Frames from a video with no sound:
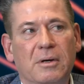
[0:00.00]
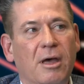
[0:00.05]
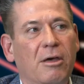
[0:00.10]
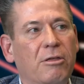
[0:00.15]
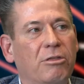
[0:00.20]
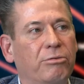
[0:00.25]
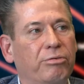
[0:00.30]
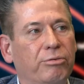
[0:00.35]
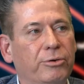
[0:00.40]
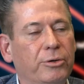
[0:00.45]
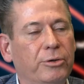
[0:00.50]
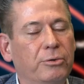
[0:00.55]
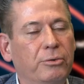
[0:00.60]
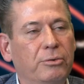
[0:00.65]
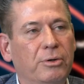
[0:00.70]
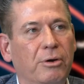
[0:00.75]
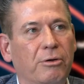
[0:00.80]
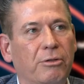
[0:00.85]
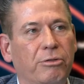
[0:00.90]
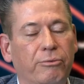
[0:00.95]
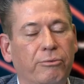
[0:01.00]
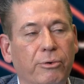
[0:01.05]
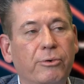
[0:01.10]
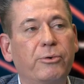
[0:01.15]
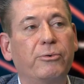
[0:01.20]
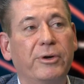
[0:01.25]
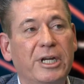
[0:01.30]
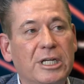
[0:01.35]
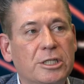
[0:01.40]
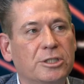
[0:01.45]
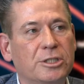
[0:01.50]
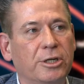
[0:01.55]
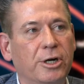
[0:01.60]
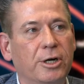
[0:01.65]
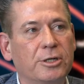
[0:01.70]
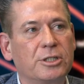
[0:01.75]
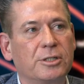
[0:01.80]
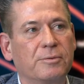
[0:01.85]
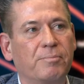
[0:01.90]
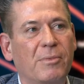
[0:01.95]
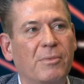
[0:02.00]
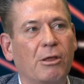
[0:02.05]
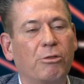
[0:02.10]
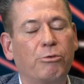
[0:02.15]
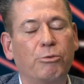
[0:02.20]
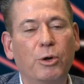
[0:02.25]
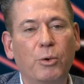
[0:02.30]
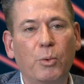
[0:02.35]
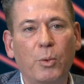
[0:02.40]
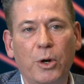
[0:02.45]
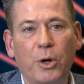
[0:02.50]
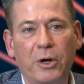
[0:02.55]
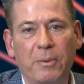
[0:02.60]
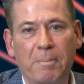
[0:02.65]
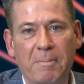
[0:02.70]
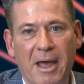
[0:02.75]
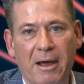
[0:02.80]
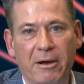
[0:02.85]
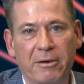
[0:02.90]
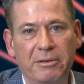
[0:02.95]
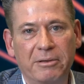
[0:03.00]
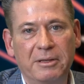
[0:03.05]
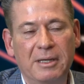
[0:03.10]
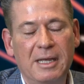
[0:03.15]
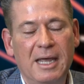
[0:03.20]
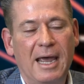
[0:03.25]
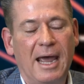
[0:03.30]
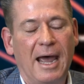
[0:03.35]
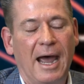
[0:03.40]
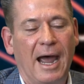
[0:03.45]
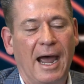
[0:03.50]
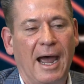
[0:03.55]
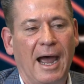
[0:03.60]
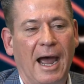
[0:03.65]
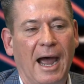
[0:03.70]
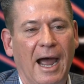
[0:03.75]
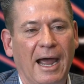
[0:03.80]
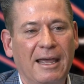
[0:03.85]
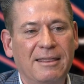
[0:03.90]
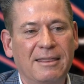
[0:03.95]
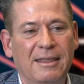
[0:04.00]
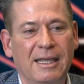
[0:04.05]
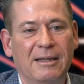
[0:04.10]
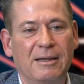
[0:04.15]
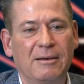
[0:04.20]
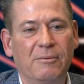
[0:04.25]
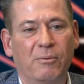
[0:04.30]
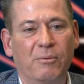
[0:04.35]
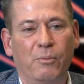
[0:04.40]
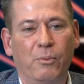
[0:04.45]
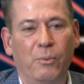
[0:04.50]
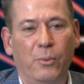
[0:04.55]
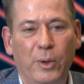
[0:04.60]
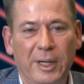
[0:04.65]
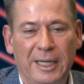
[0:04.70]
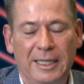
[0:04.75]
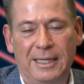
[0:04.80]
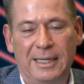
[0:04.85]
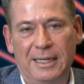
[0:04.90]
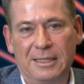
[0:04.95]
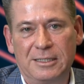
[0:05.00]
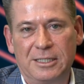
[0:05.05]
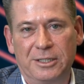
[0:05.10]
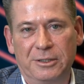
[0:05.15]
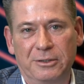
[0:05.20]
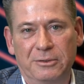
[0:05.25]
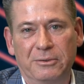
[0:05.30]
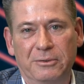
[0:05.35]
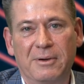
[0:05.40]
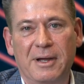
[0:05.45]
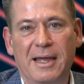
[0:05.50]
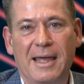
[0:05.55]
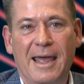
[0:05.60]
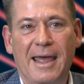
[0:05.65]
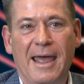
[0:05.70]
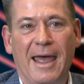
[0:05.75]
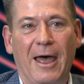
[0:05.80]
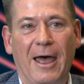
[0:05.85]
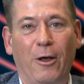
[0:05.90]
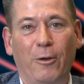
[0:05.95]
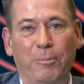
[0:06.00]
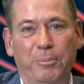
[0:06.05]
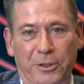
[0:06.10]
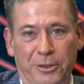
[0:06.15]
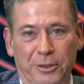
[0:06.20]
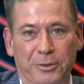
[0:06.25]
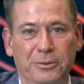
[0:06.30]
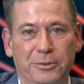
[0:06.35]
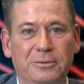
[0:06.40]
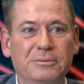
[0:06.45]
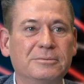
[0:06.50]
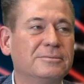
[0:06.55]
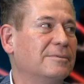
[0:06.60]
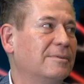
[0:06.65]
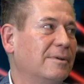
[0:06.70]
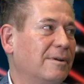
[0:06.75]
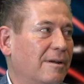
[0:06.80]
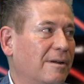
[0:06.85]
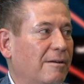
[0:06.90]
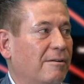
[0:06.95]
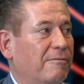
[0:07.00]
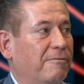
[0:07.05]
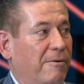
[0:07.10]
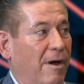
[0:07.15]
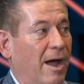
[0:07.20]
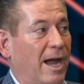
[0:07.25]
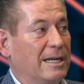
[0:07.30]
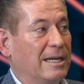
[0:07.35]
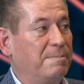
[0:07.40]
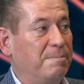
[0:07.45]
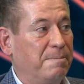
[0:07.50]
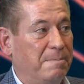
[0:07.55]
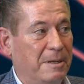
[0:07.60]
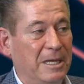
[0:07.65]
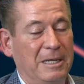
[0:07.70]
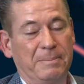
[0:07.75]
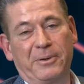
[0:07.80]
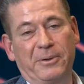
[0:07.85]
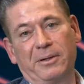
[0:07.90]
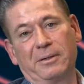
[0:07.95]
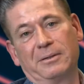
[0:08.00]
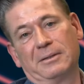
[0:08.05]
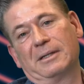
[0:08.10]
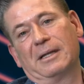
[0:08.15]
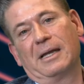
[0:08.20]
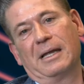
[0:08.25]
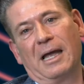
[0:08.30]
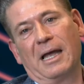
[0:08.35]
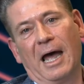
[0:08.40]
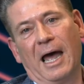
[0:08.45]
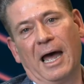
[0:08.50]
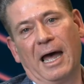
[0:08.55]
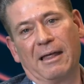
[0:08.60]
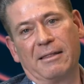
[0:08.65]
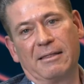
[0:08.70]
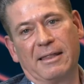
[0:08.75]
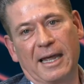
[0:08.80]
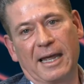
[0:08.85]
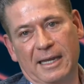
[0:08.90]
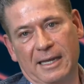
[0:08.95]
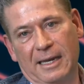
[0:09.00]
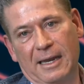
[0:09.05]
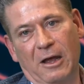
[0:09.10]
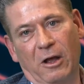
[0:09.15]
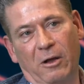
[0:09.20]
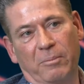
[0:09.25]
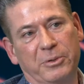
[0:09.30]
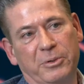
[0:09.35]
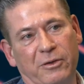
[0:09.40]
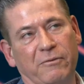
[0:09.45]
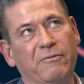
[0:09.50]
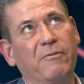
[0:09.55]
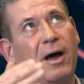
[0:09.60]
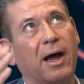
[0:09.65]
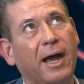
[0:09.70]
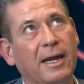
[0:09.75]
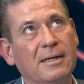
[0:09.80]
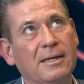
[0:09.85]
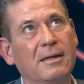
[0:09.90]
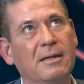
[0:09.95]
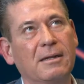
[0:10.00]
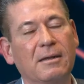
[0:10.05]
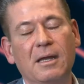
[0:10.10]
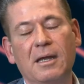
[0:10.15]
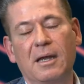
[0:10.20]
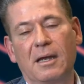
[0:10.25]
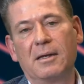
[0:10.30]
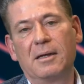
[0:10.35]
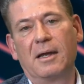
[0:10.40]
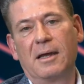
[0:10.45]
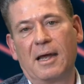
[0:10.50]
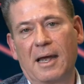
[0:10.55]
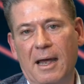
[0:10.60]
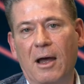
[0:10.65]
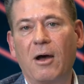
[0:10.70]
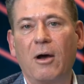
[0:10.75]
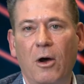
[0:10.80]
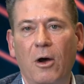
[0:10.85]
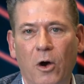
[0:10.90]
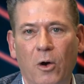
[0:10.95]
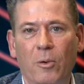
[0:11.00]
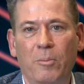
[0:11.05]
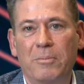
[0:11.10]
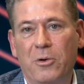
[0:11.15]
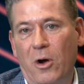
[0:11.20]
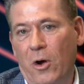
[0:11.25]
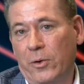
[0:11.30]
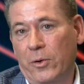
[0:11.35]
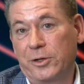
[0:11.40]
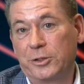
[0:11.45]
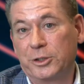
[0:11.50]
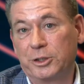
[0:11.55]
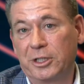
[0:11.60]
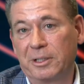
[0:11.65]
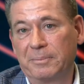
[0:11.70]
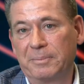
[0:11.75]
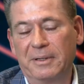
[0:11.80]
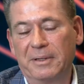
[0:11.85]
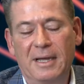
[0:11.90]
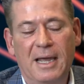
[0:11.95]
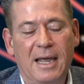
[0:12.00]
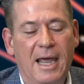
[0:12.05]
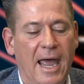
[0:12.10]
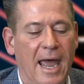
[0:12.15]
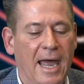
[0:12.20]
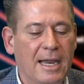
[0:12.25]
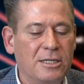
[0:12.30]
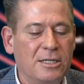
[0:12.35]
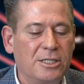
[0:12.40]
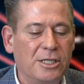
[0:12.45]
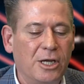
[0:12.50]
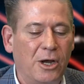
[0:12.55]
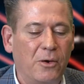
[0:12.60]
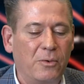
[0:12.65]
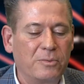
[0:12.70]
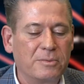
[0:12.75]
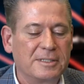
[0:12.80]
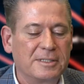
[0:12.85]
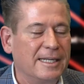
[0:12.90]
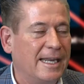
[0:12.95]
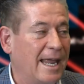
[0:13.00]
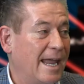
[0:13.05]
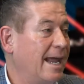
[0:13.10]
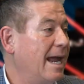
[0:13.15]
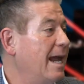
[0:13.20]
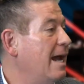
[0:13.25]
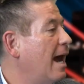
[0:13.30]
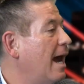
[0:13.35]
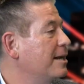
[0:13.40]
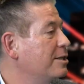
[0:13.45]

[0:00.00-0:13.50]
through research, through word of mouth, I think we need to help you find people that can help you find home ownership. And so today, I